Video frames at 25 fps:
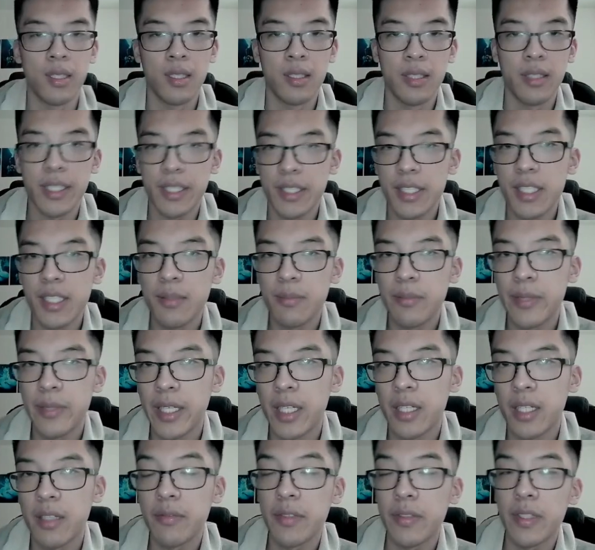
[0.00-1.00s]
Next up, we
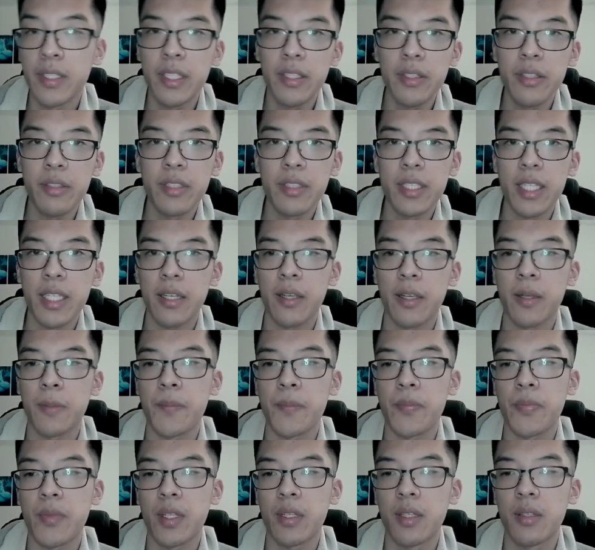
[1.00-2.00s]
have another deck
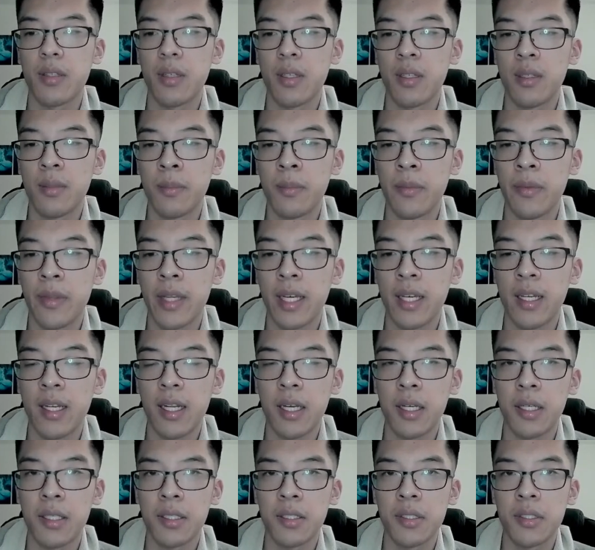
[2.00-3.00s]
that
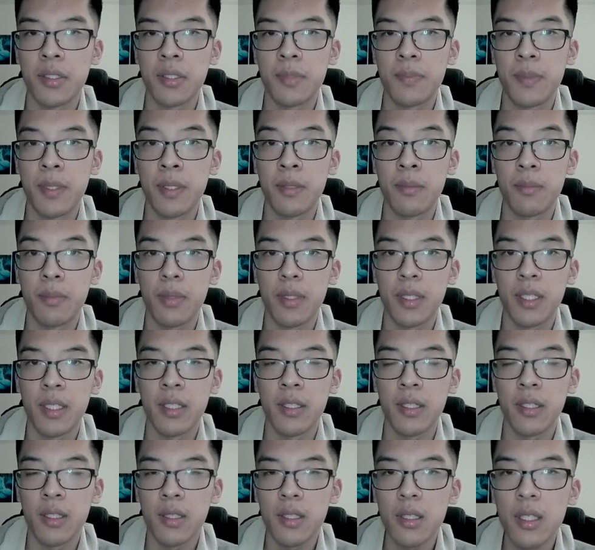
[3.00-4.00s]
has been
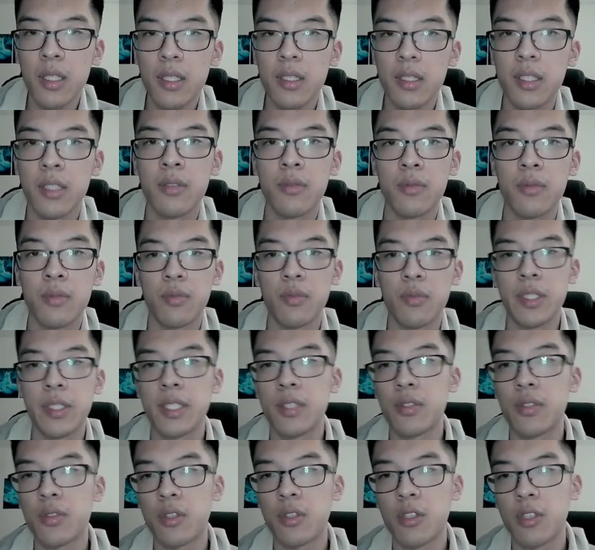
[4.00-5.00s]
played a lot in
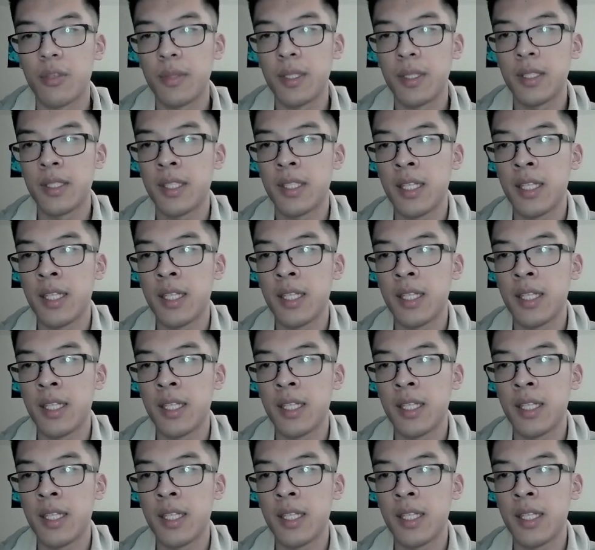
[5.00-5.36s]
recent tournaments,